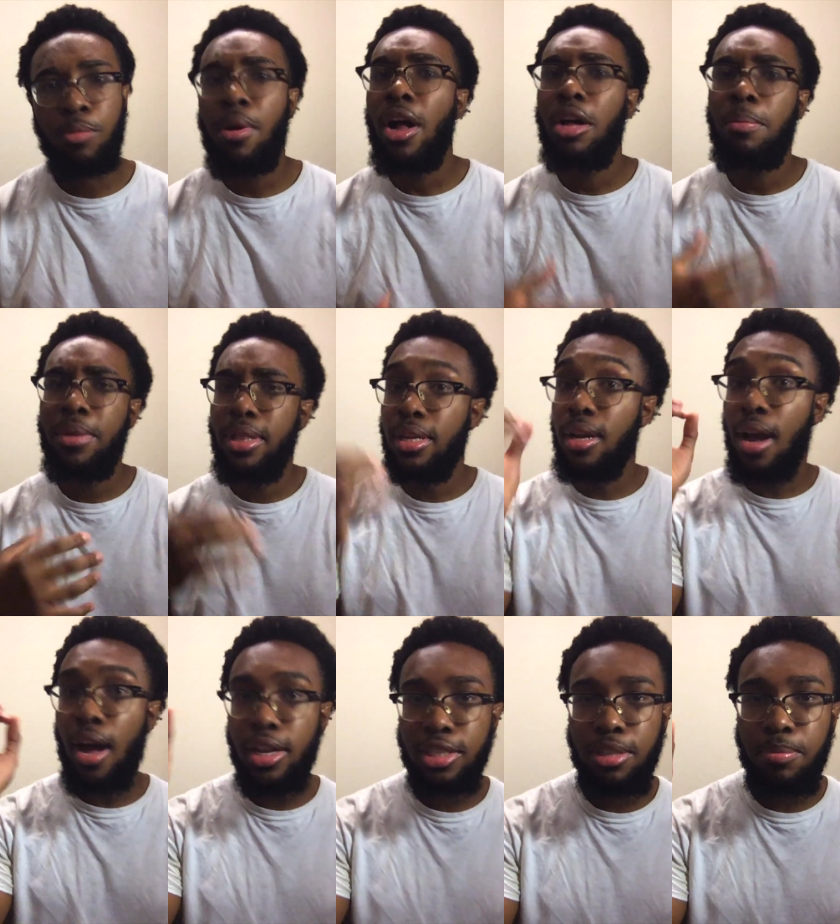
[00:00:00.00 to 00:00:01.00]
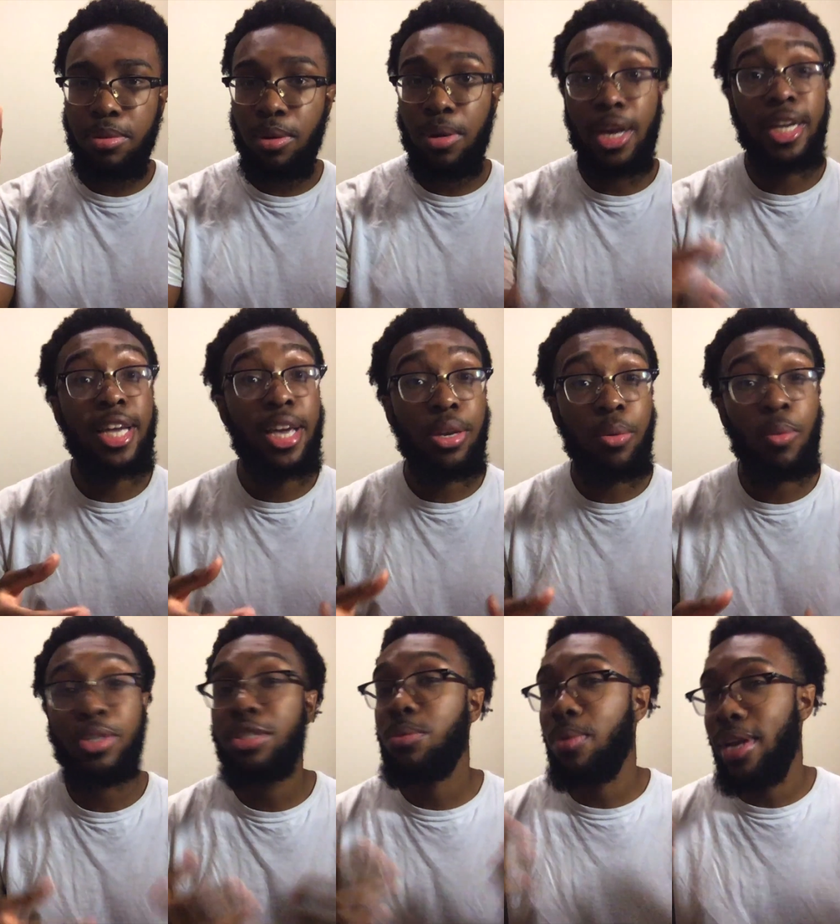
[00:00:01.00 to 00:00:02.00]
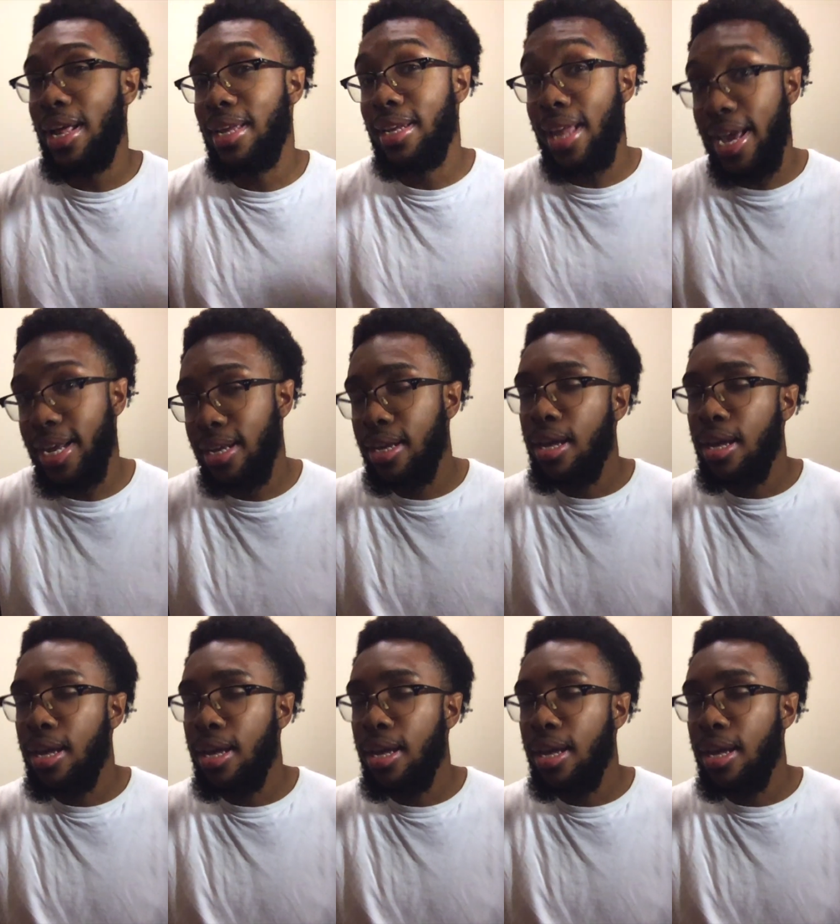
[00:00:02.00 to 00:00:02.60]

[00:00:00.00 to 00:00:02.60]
probably be the concept, again, which is what I like.